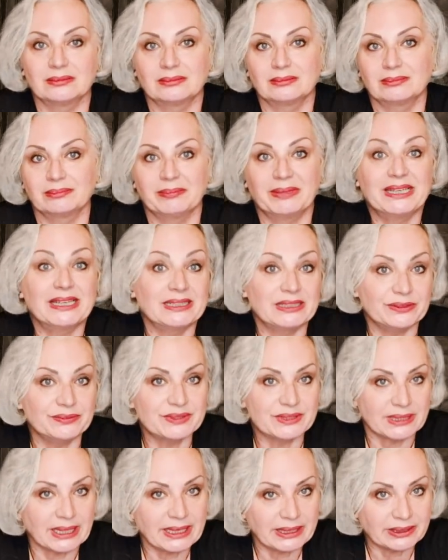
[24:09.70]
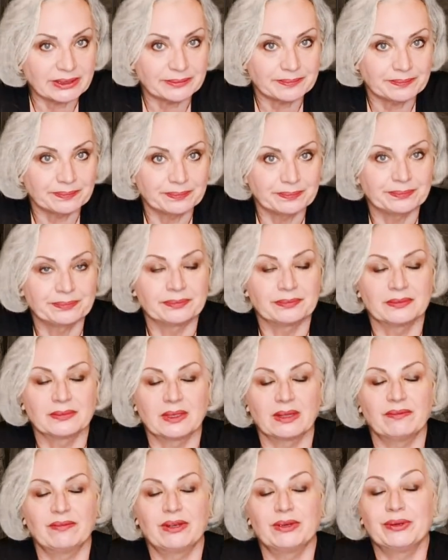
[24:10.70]
meditative state
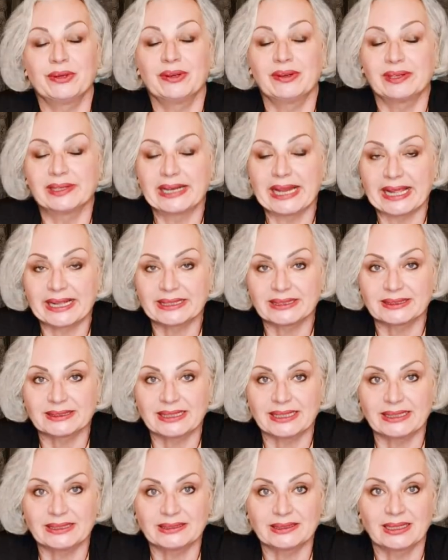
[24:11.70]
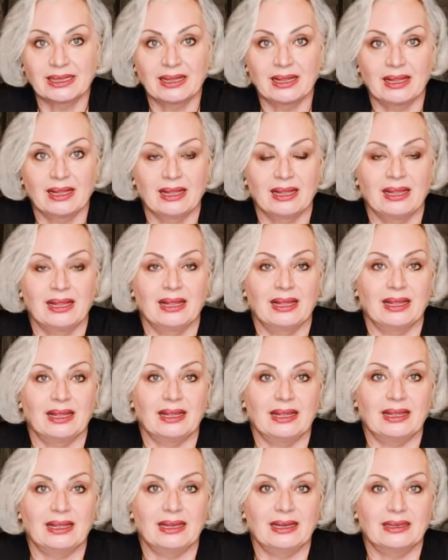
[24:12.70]
very relaxed state
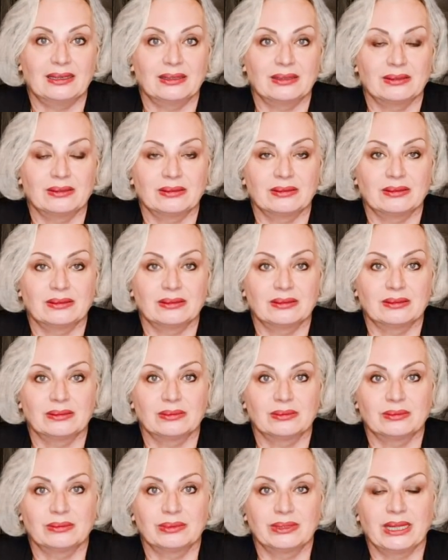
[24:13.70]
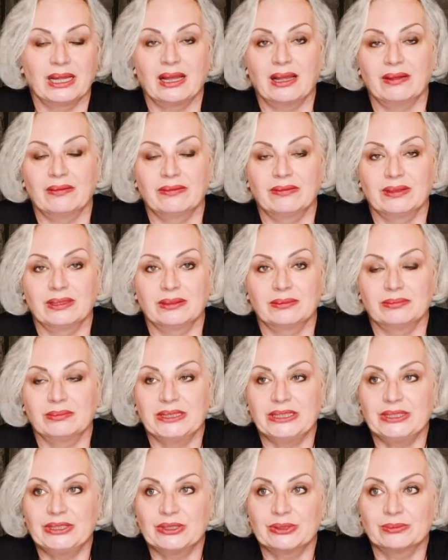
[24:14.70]
and we have
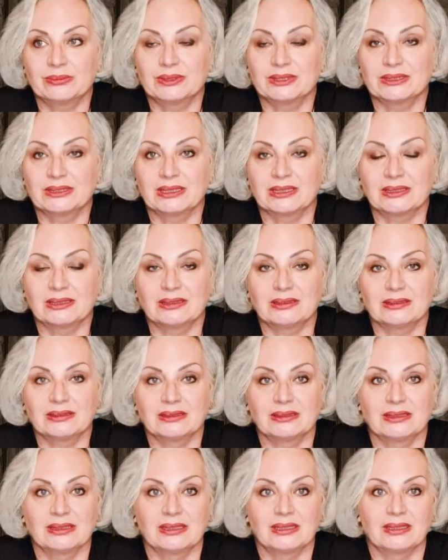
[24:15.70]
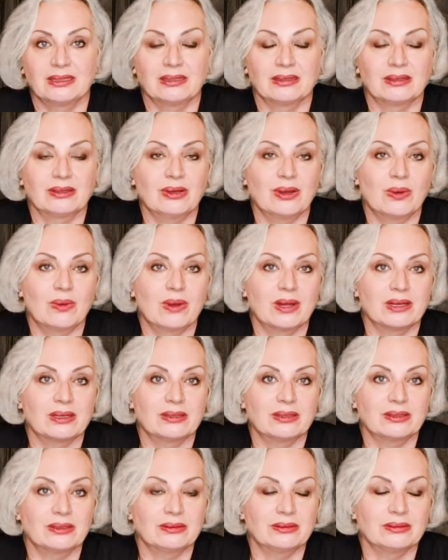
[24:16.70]
mediums that go
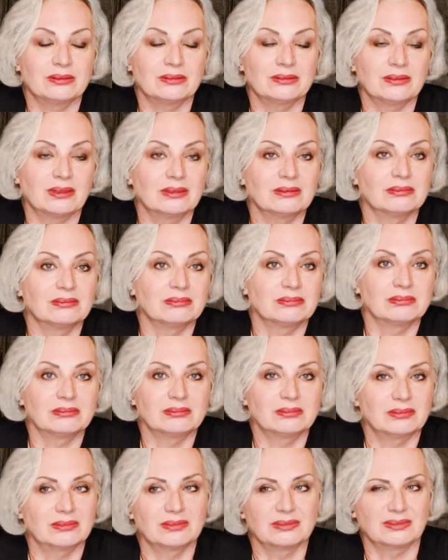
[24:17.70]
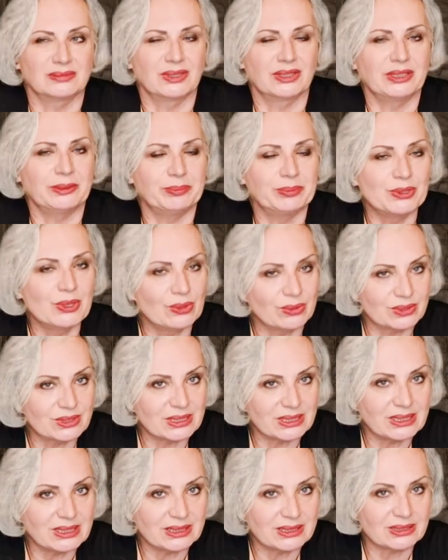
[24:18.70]
under
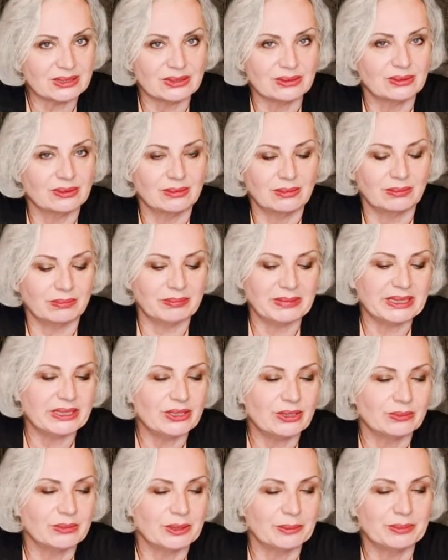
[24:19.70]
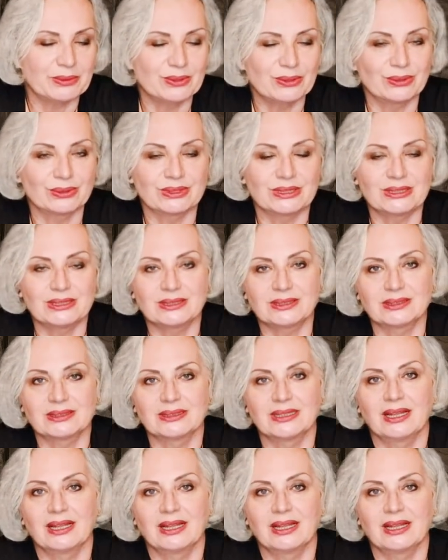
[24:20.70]
hypnosis or medium hypnosis